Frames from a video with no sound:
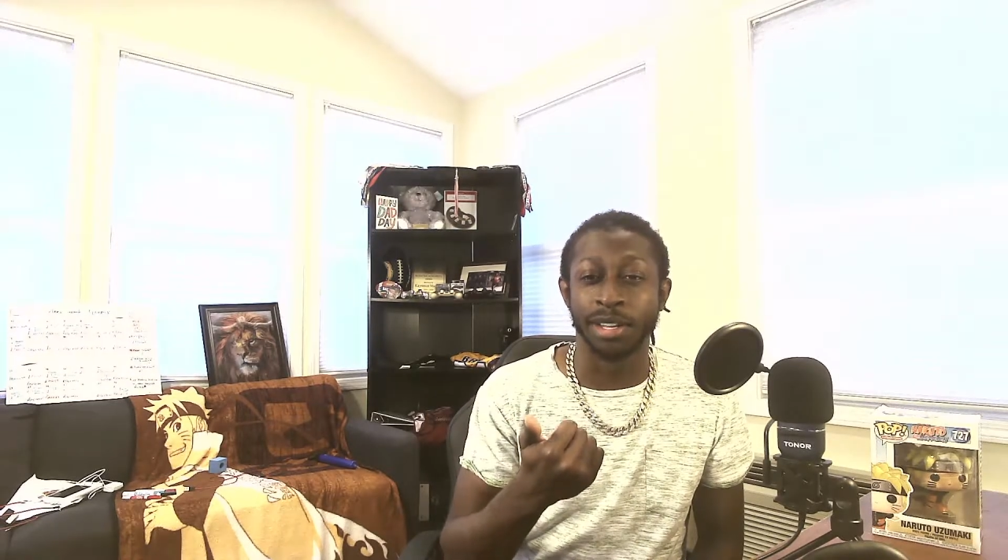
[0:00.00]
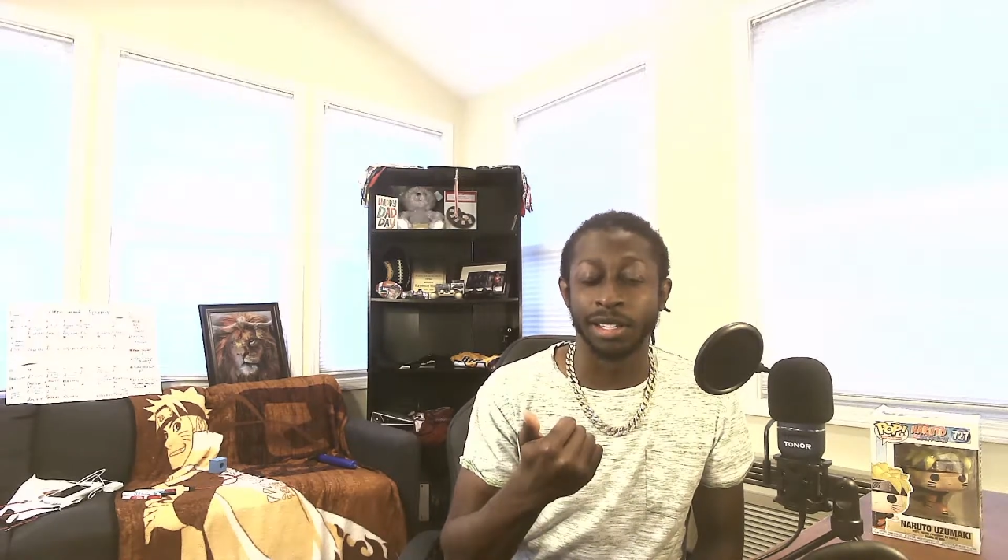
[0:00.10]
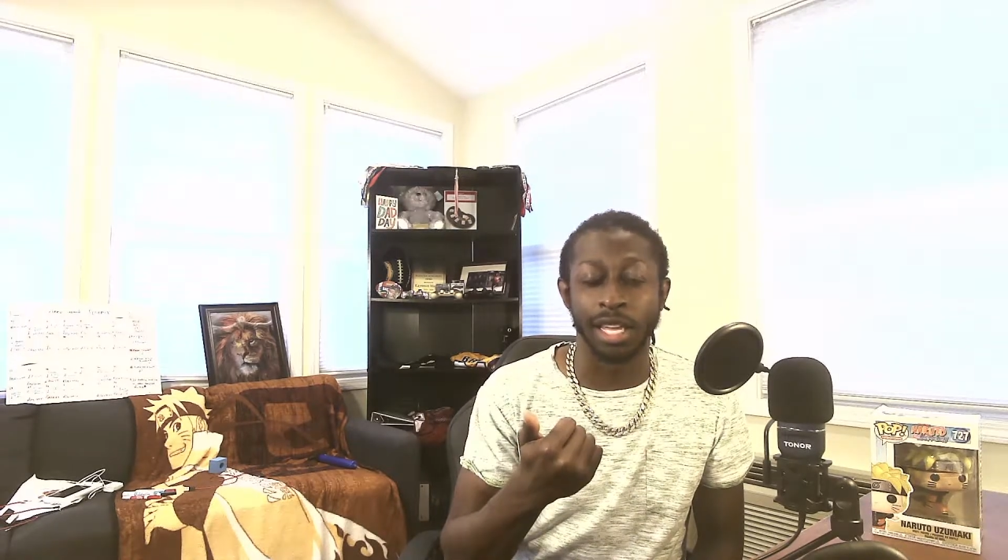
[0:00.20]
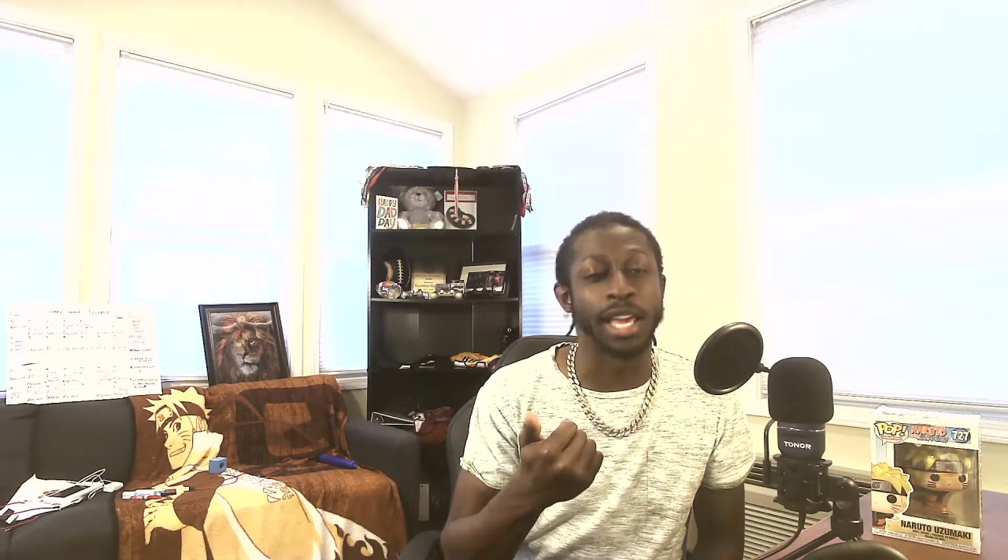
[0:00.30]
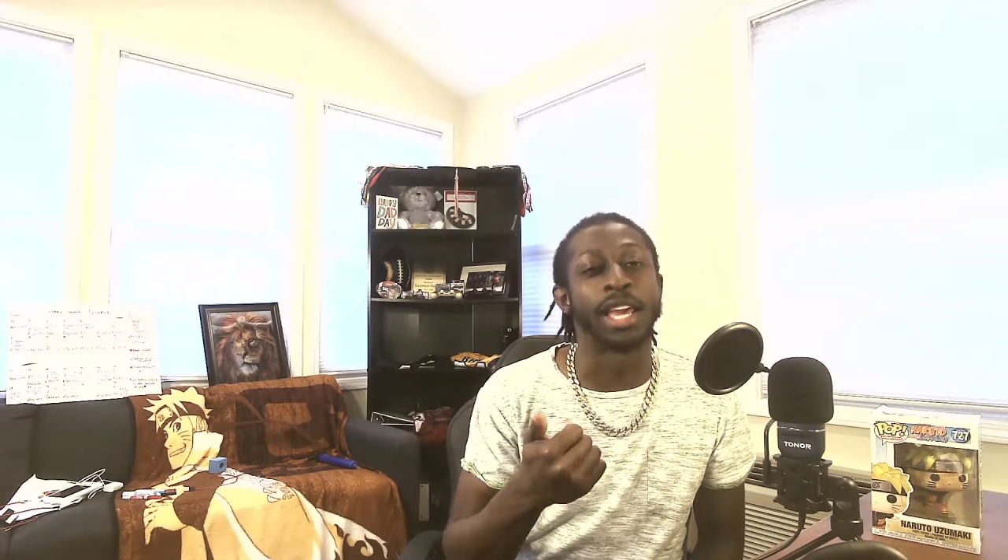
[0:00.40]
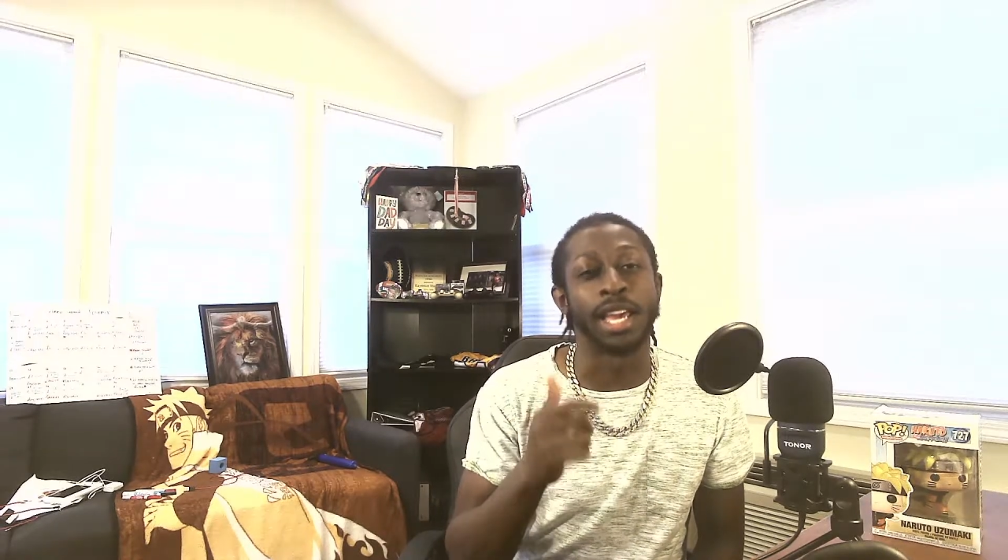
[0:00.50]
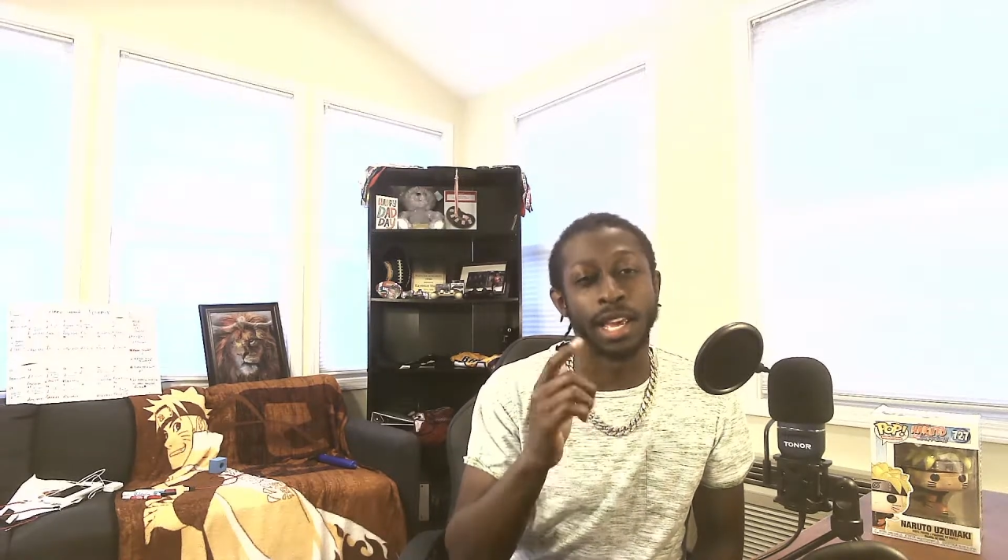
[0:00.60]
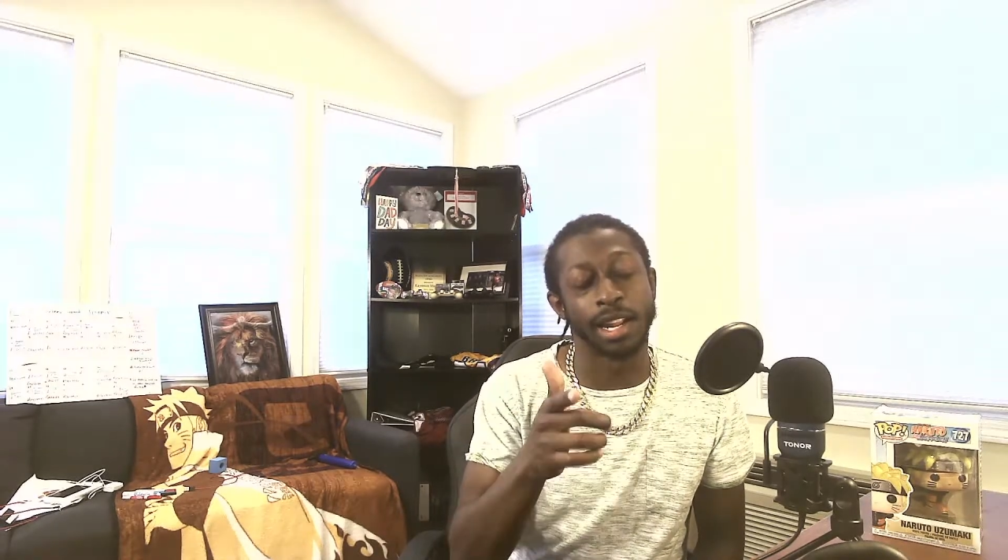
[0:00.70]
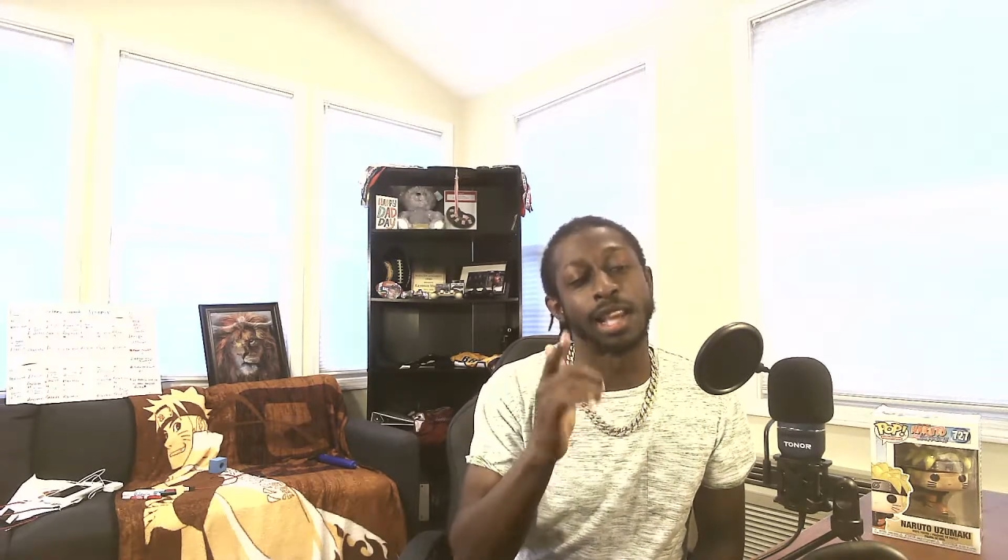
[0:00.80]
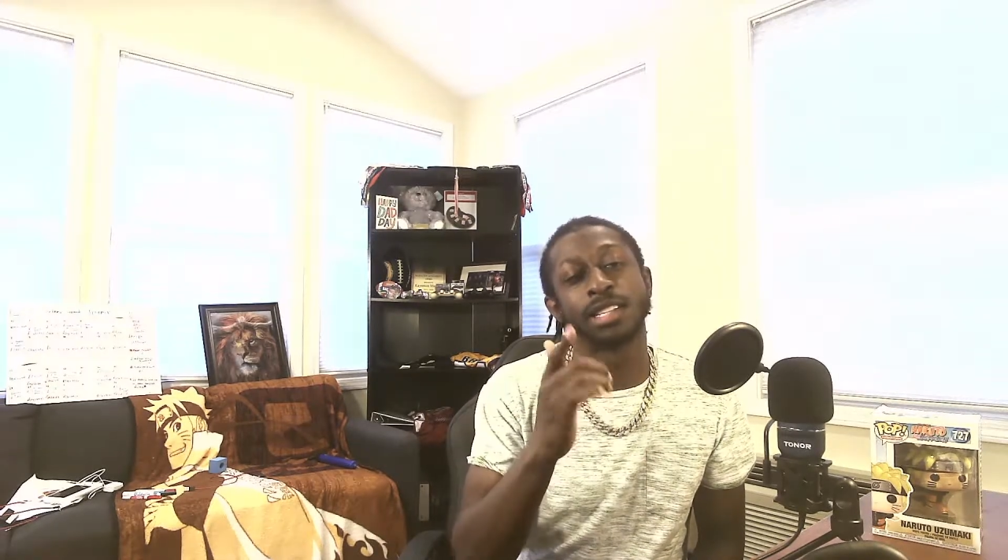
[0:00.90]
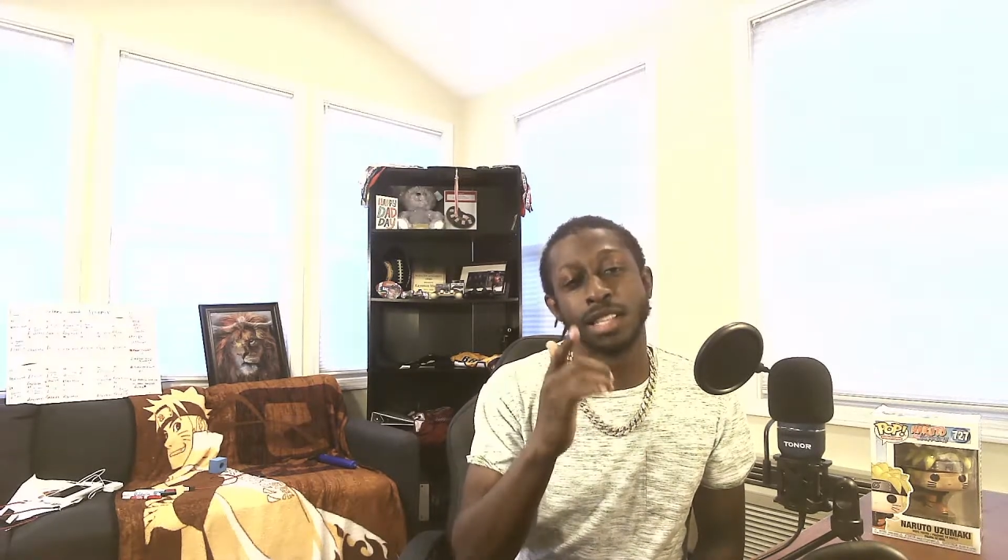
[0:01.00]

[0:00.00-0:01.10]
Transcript: Yeah, yeah, yeah, that's it,